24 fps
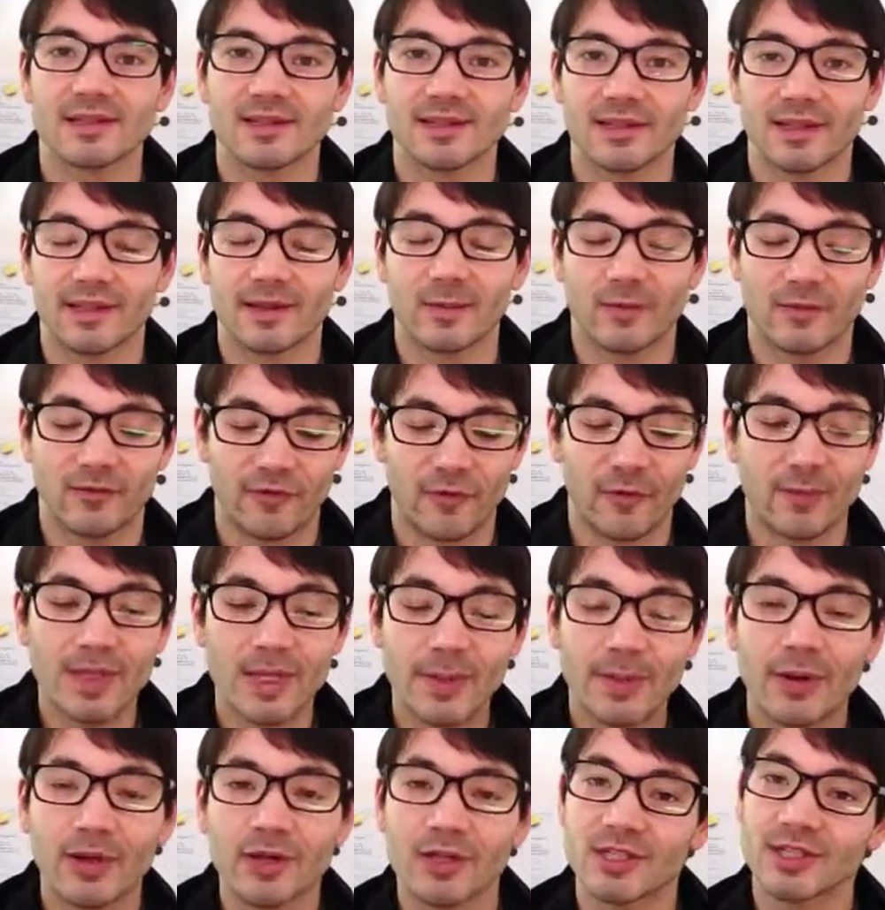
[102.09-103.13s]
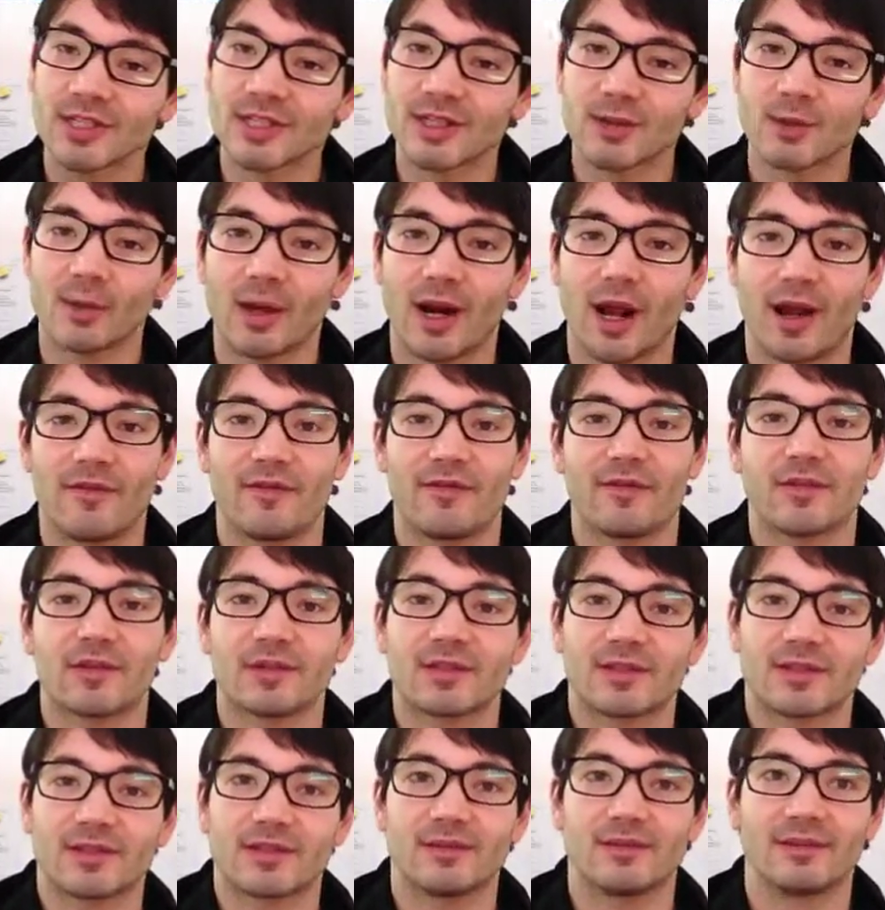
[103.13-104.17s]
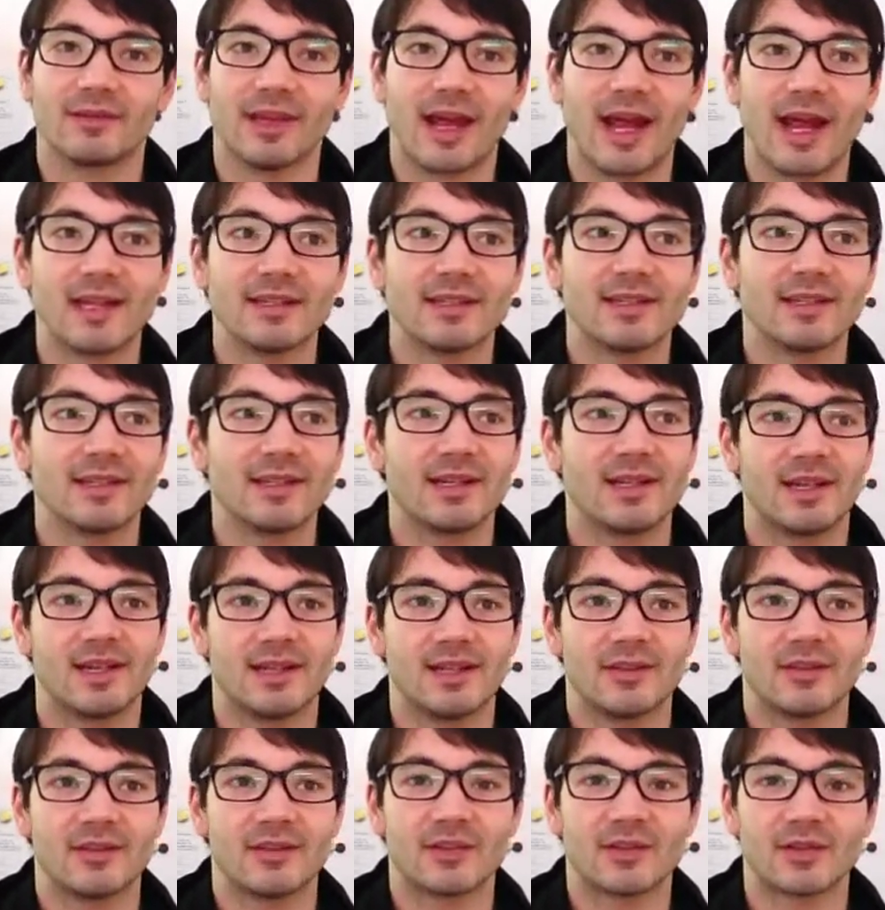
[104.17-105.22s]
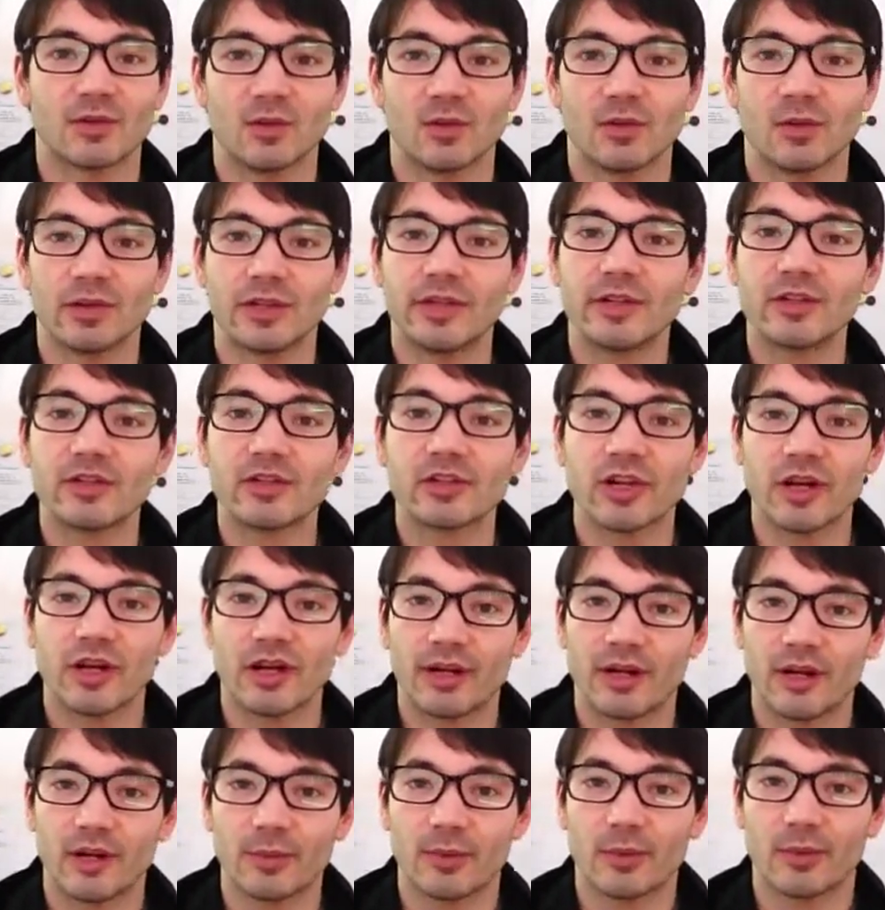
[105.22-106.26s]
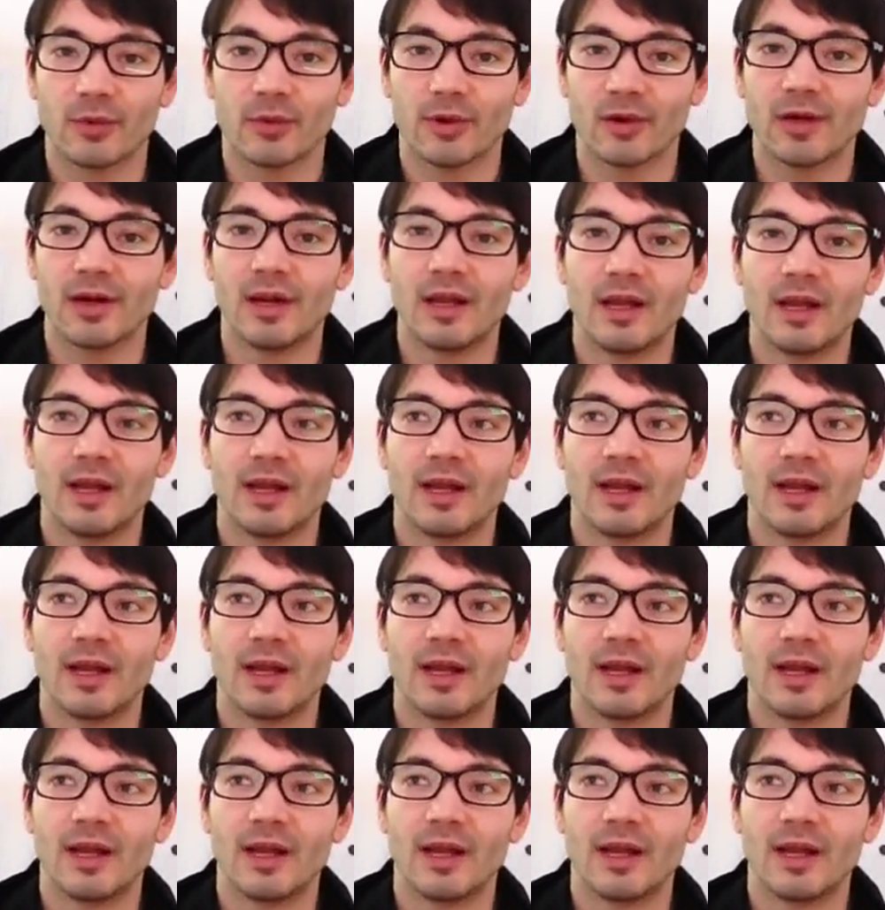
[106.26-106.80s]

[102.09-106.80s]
Like, for me personally, when I first landed in Seoul Incheon Airport,